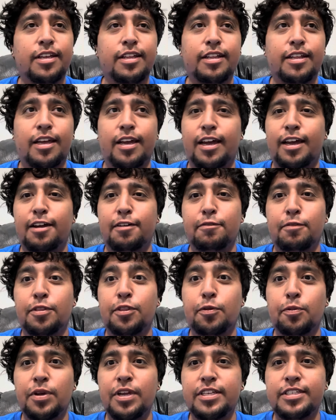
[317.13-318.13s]
if
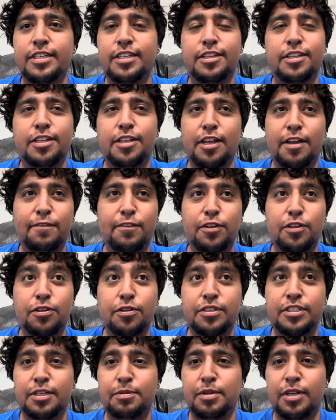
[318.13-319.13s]
you're doing
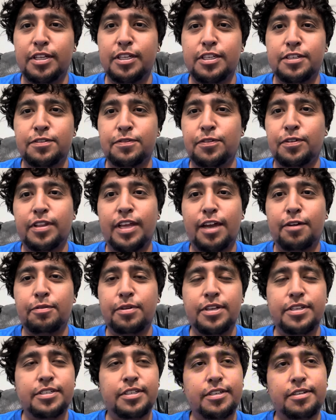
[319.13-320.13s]
something like this for that
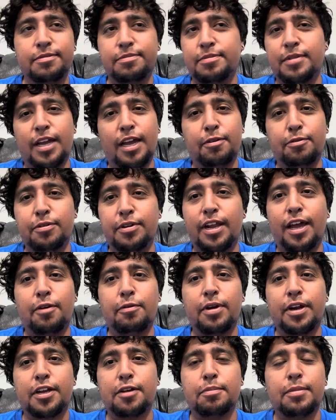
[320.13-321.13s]
reason, I would not
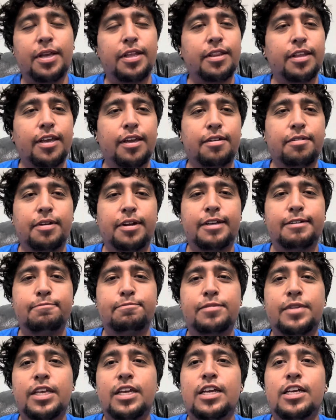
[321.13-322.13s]
recommend that, right?
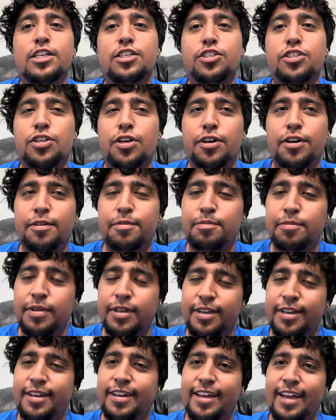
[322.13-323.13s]
So
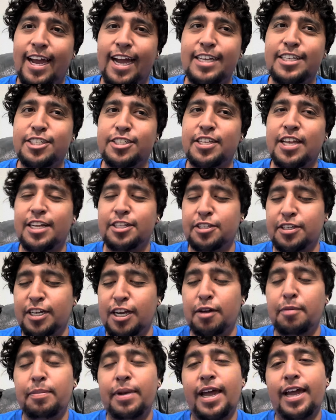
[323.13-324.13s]
I just had to
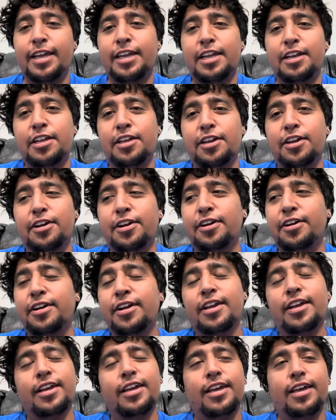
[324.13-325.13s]
come back in here
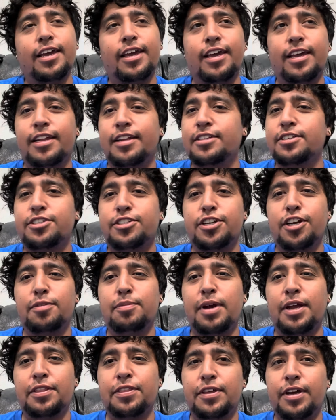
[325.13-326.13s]
and share
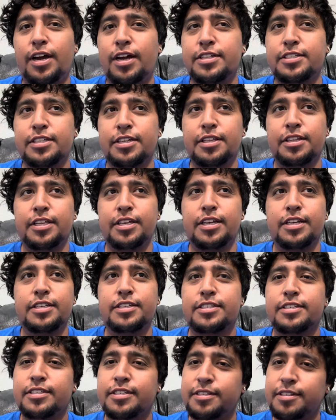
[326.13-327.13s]
my thoughts on
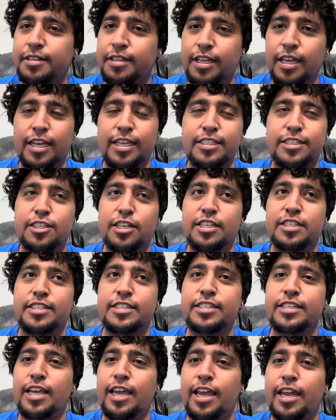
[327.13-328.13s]
this. It's
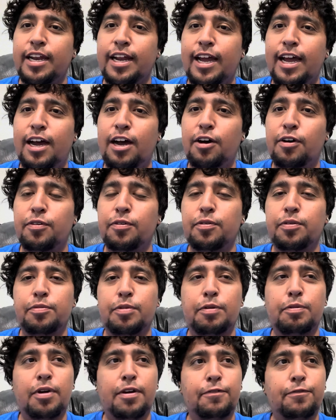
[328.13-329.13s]
insane how we
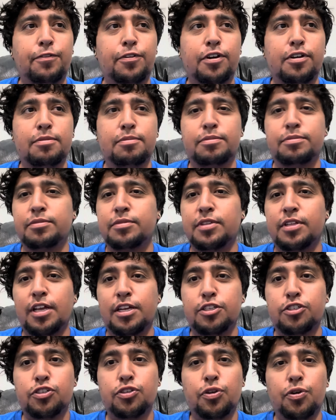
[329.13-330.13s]
went from a
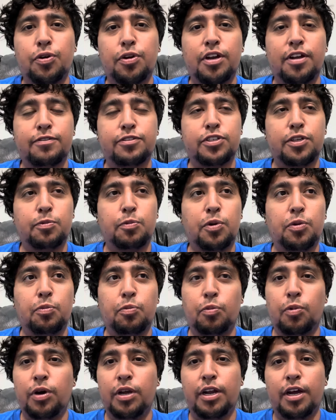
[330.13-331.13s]
story of someone
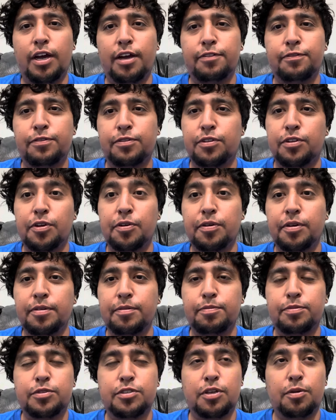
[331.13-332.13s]

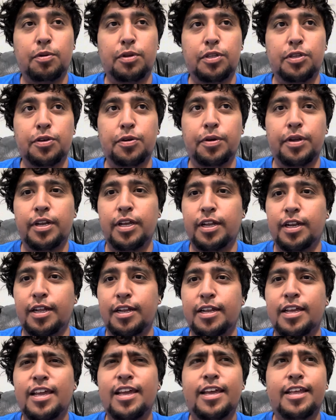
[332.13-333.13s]
doing it, and
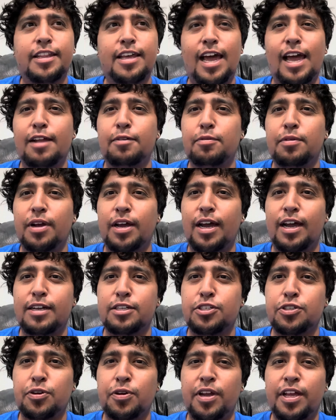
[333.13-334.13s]
that
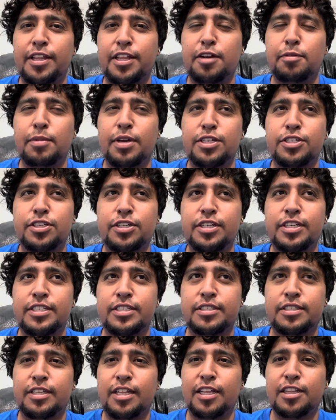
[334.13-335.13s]
story I didn't mention
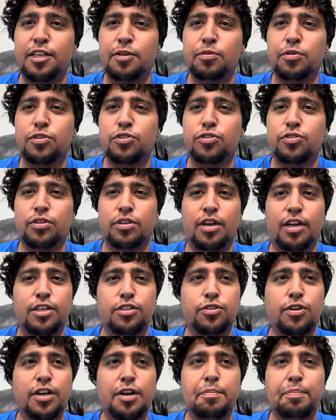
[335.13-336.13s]
is that they were
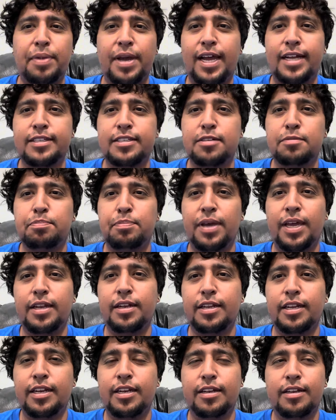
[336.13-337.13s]
trying to patent
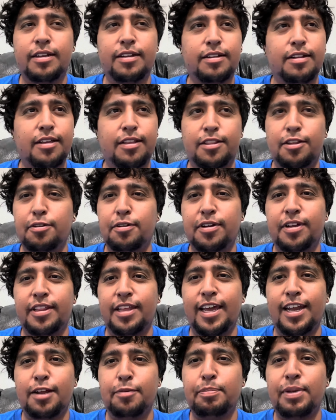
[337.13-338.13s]
pending. They
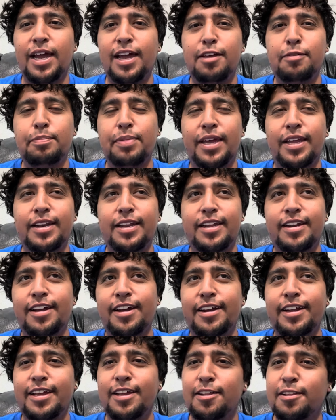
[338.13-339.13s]
had a patent pending on
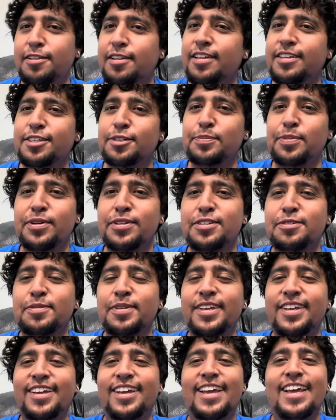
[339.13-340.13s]
it,
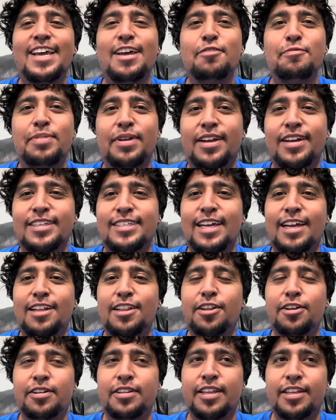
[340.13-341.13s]
supposedly, because I
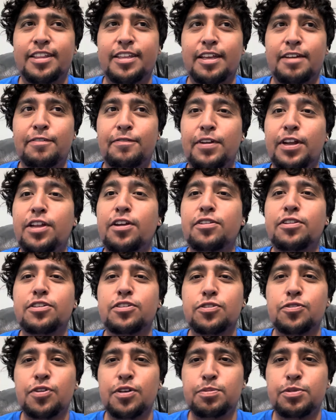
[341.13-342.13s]
looked at the video
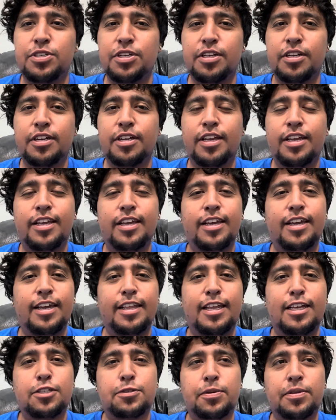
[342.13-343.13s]
description and
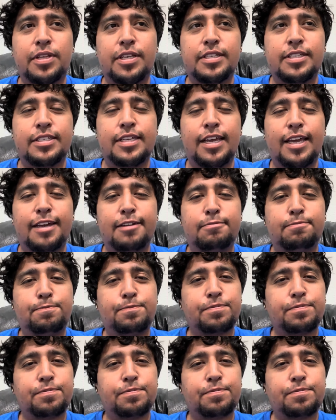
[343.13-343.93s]
that's what they said.